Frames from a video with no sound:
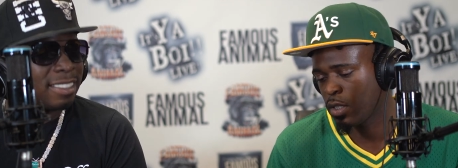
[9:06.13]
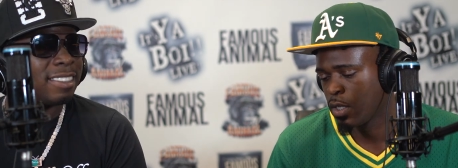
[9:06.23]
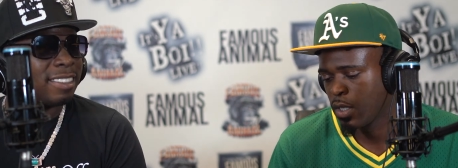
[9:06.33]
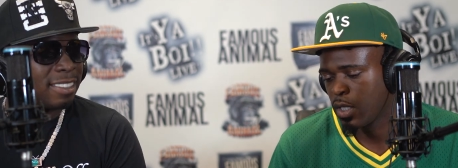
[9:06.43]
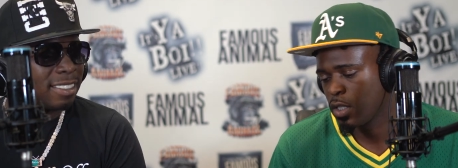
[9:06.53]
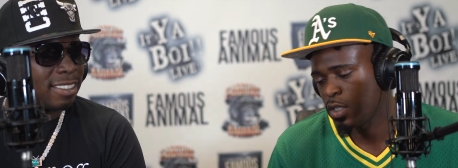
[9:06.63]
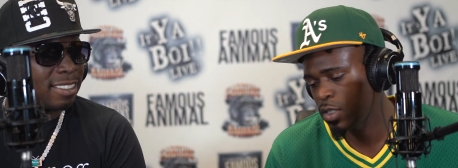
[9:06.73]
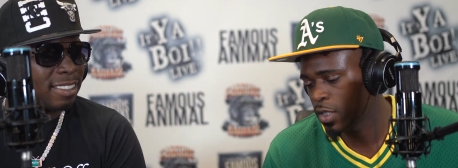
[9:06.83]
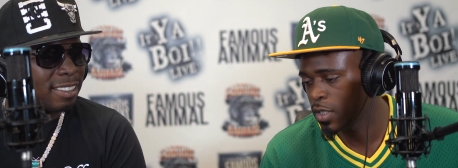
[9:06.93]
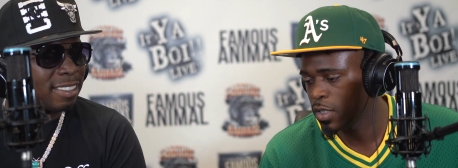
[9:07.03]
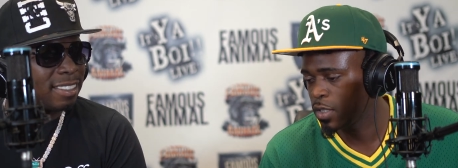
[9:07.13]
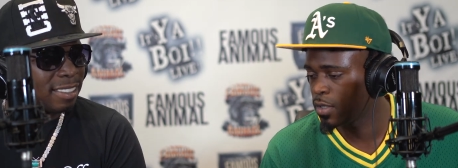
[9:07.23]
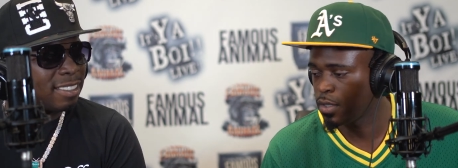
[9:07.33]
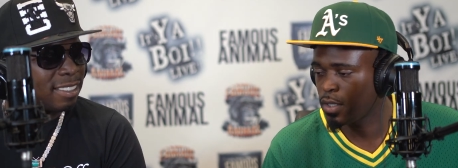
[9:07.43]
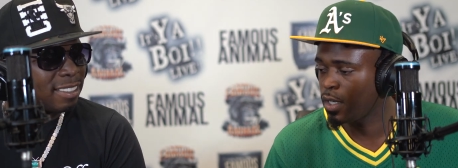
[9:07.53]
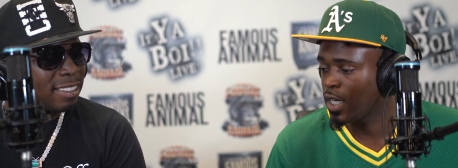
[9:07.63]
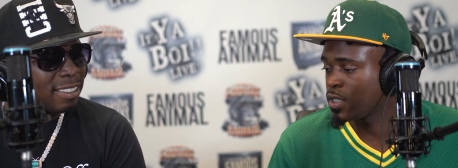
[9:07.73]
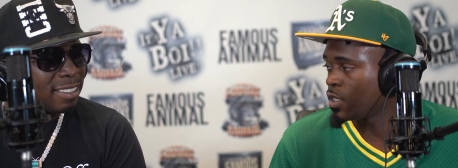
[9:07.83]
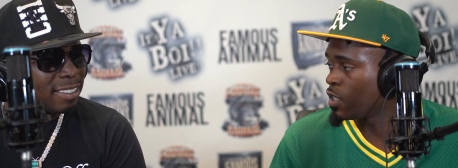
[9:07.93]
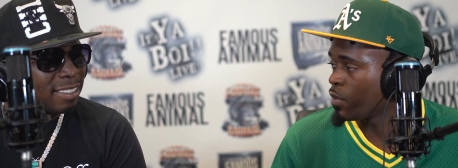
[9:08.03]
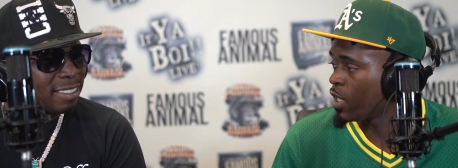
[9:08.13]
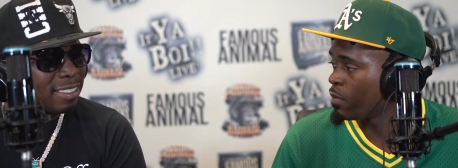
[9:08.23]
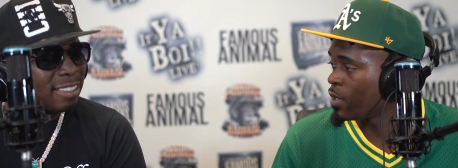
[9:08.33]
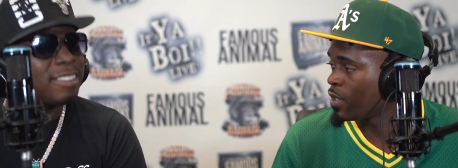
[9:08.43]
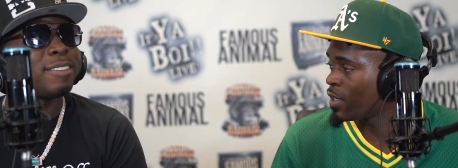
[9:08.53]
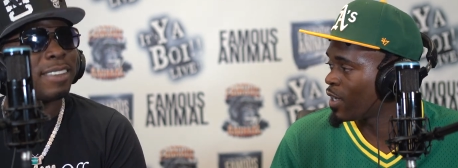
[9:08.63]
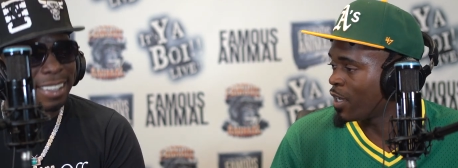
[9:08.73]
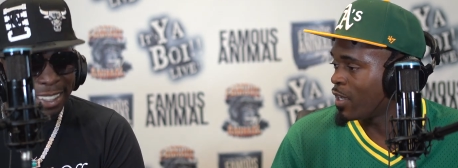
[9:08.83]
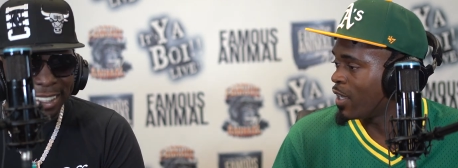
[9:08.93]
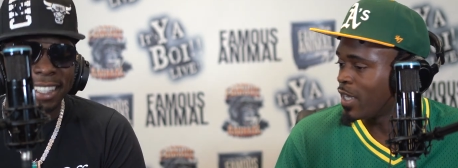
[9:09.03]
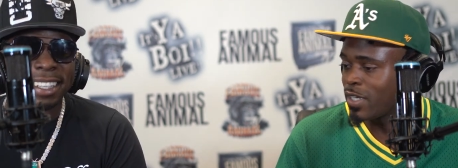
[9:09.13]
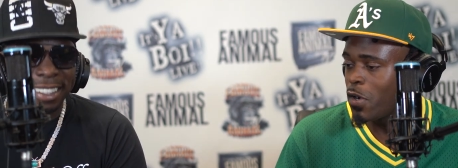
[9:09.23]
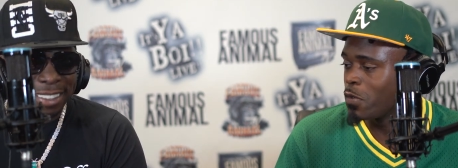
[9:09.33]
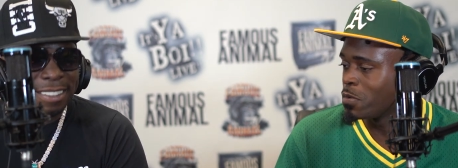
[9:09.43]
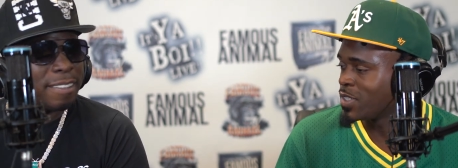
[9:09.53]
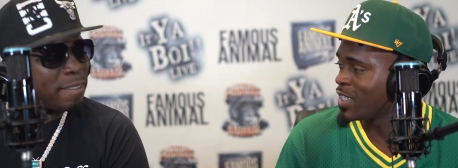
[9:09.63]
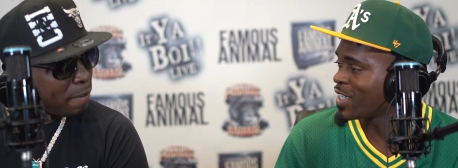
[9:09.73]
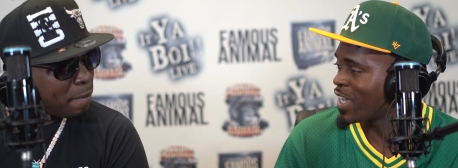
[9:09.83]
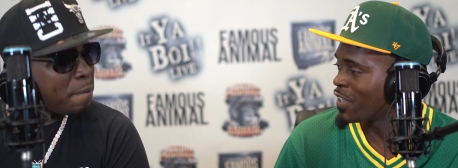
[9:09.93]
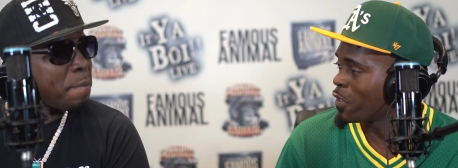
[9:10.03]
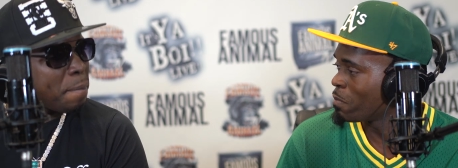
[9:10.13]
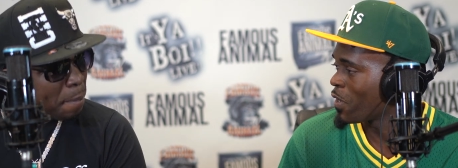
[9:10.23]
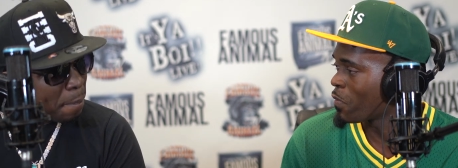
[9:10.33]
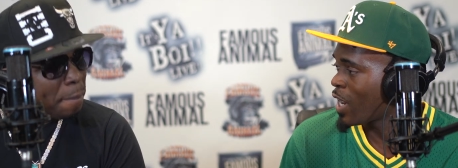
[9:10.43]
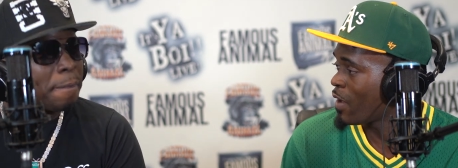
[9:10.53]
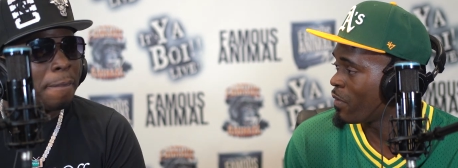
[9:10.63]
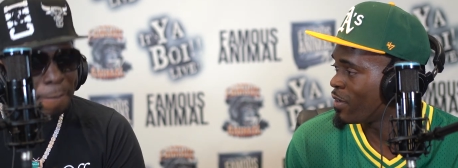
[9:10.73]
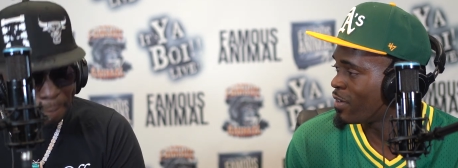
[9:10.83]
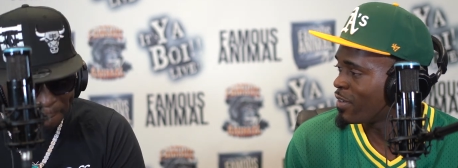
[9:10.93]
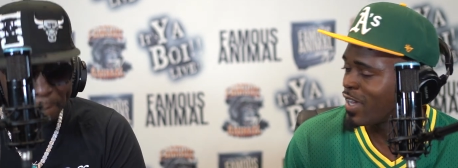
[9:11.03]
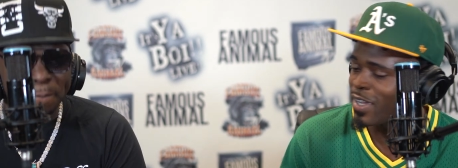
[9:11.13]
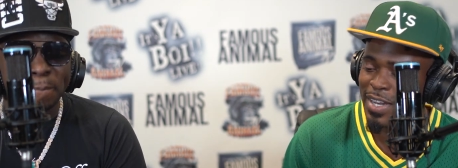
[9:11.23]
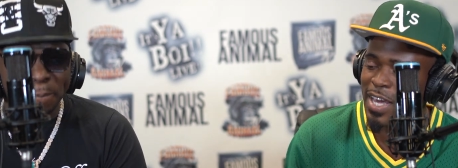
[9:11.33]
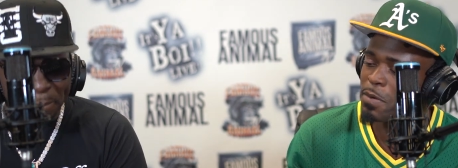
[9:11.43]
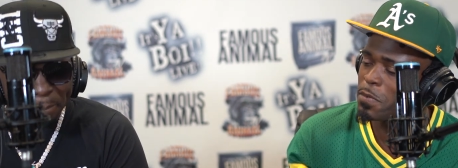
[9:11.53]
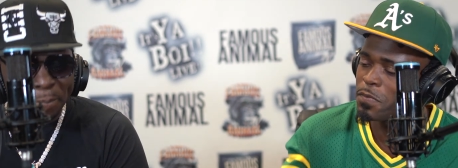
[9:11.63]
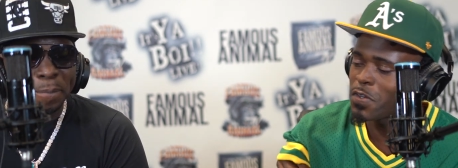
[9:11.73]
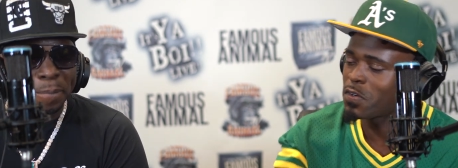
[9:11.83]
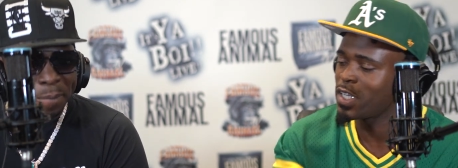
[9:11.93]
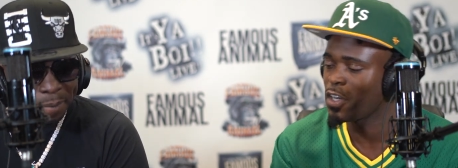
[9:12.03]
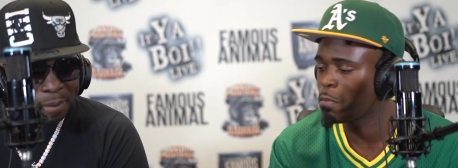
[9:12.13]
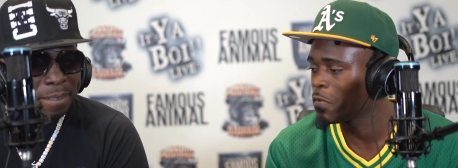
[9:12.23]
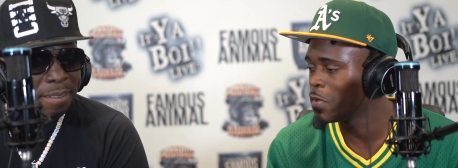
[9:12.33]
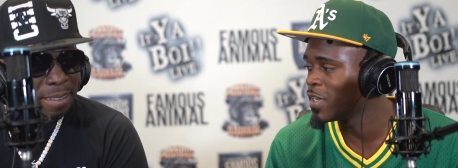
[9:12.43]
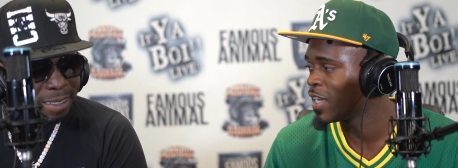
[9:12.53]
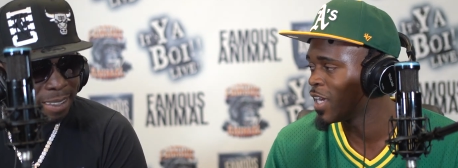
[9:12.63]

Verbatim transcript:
Speaker 1: and shit. Hey, I still ran with it. I, the whole city kind know me as Rorry. Like, a lot of motherfuckers don't even know my real